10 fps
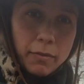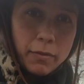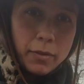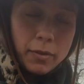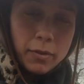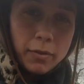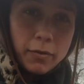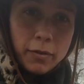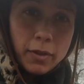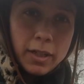for
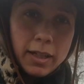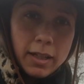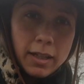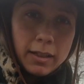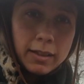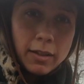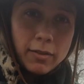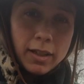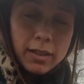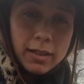clear
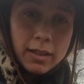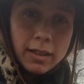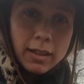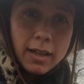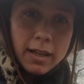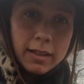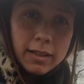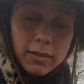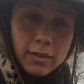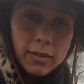direction and guide
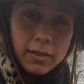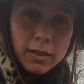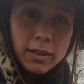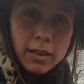on